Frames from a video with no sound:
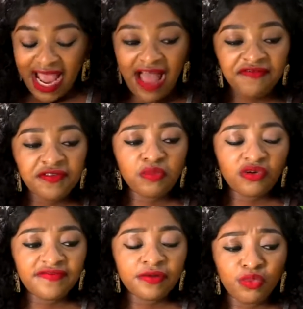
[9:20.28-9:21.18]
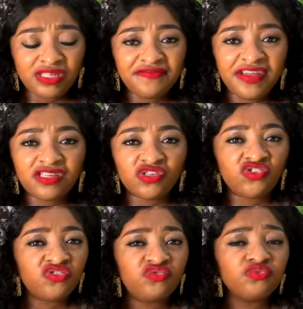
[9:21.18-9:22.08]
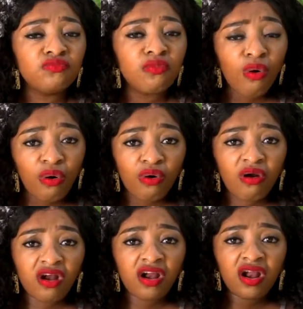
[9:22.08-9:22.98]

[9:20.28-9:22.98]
I feel more motivated to do more.